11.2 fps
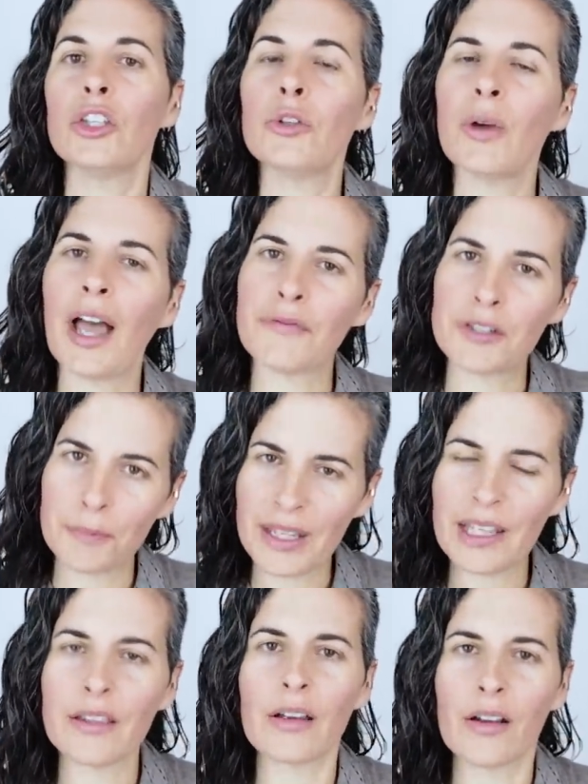You have to
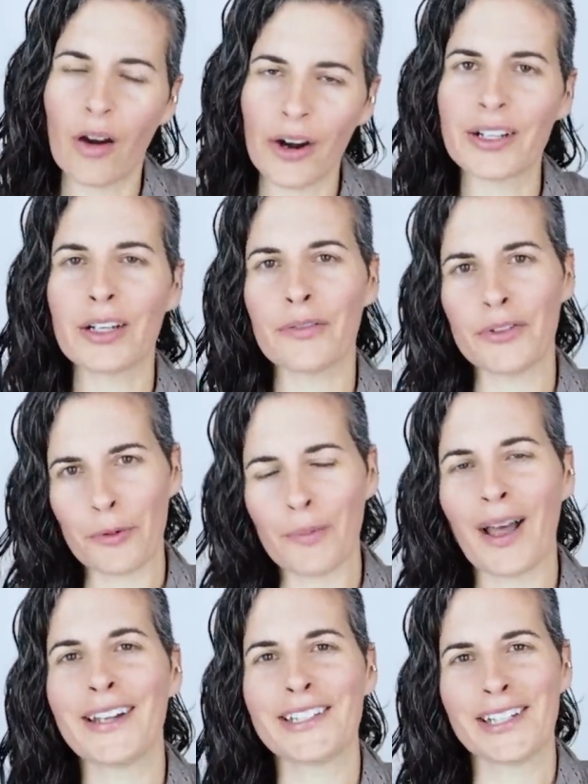be the garden of your
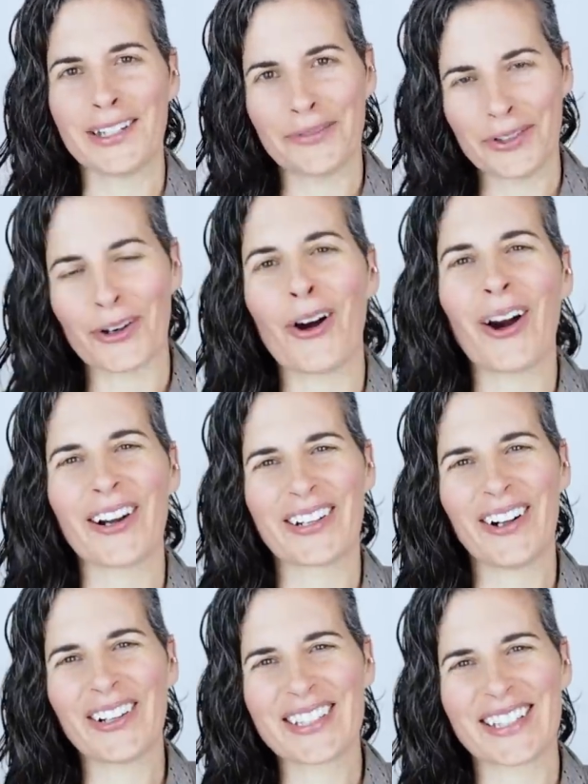mind and of your
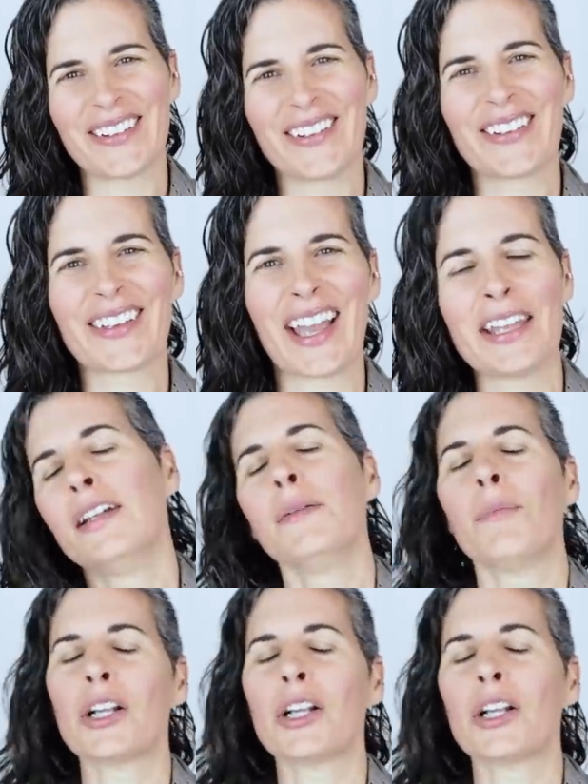heart also, okay?